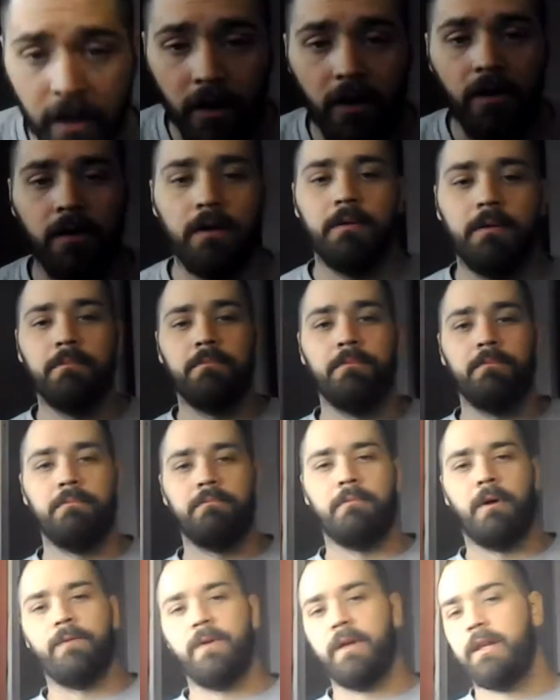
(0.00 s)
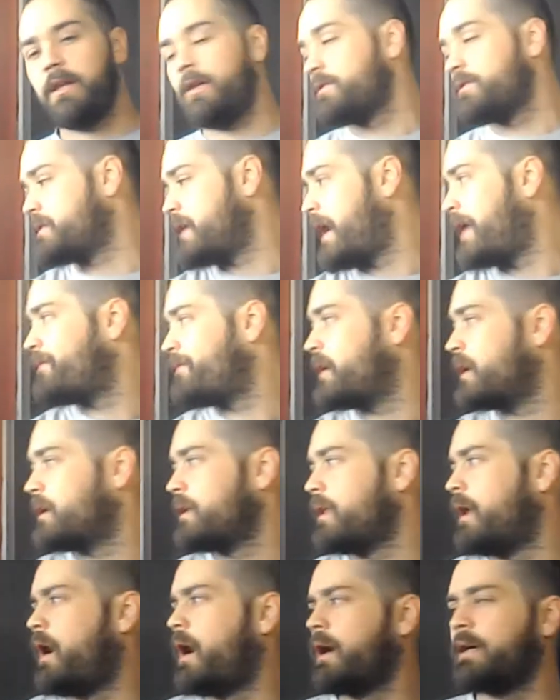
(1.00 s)
know, my video's not very
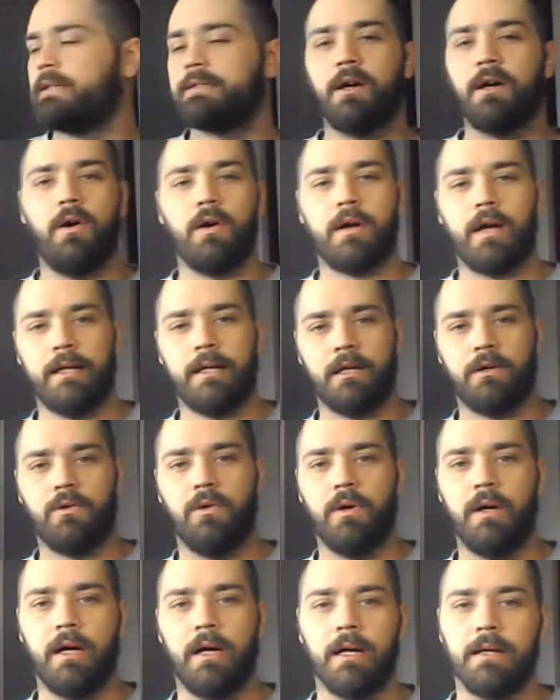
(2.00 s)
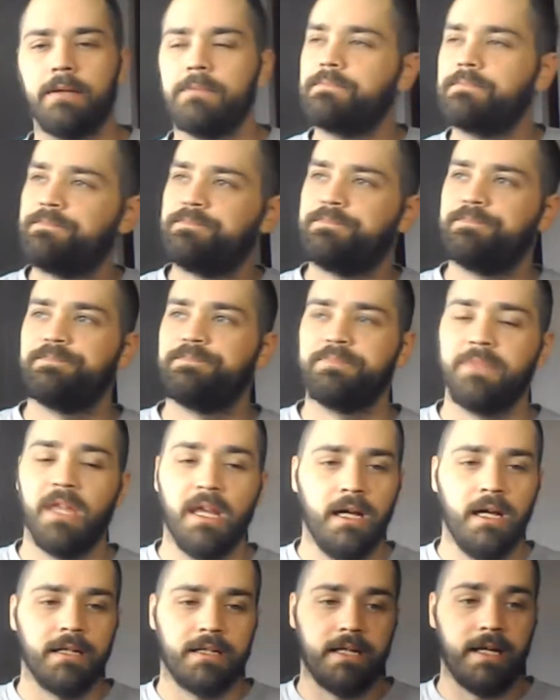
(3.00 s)
long, it's going kind of quick.
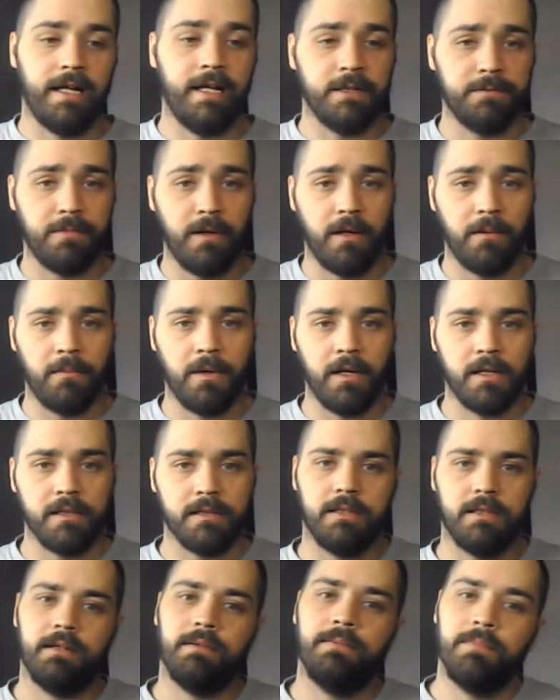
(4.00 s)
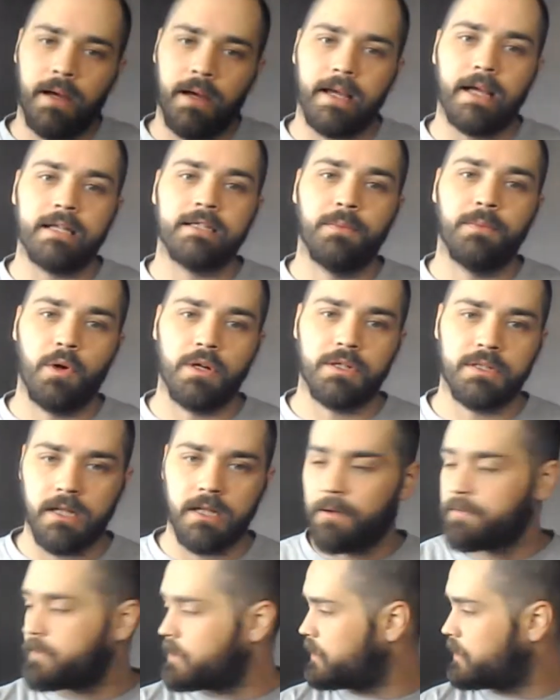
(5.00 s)
Today's been busy. I got some more
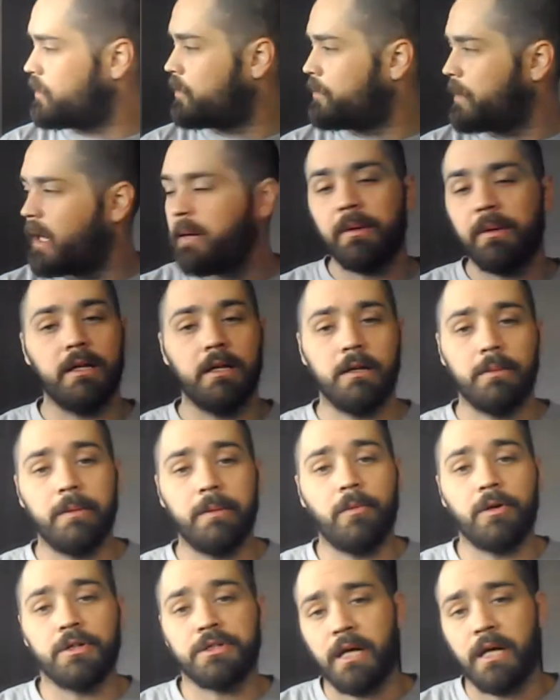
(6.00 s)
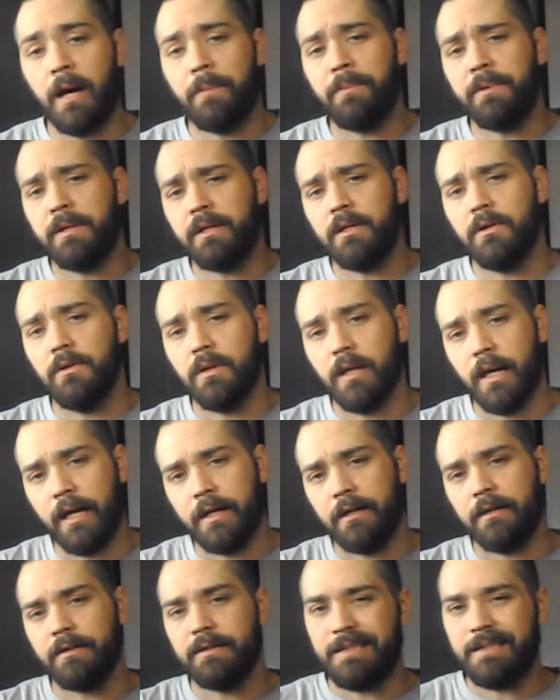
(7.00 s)
stuff to do. Maybe a little bit more shopping to do
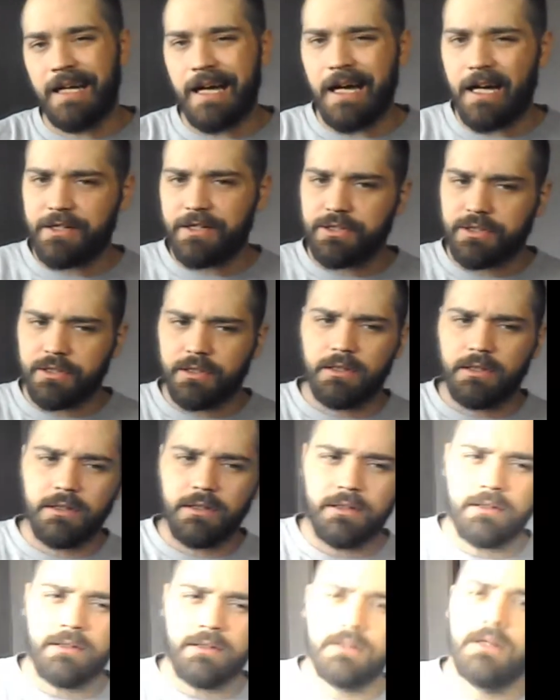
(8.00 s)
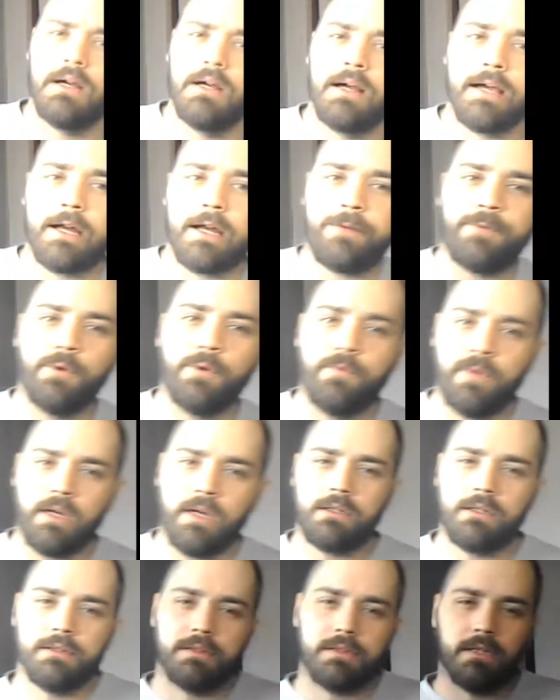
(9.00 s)
later. Not sure. Got a few
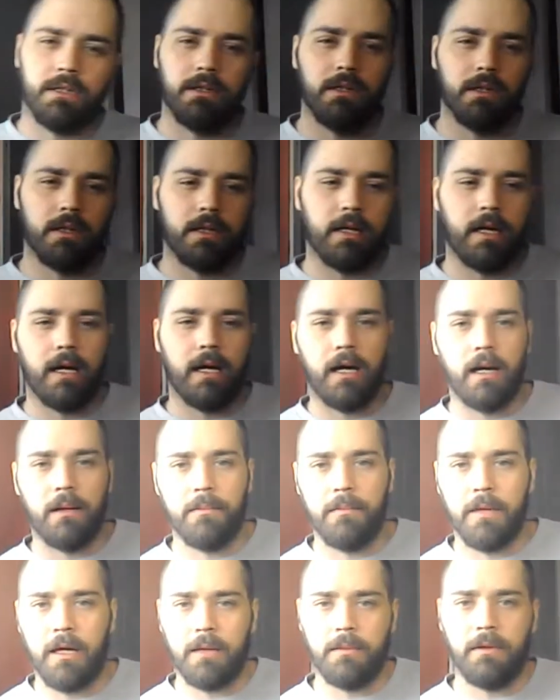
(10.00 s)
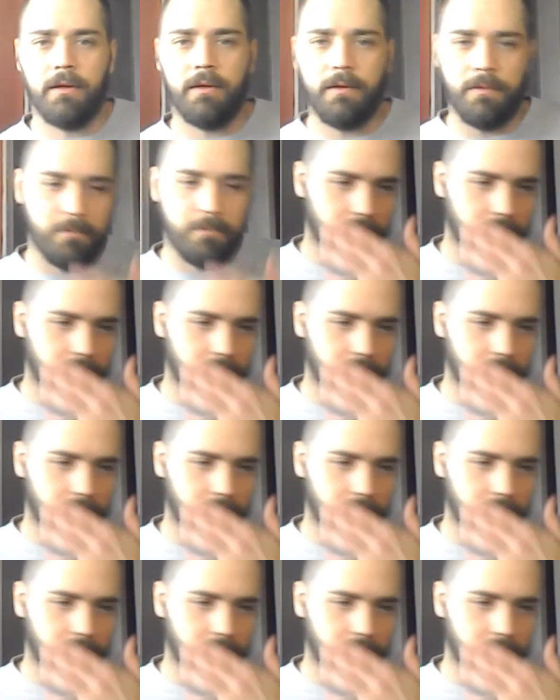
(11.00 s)
vehicles to look at. Maybe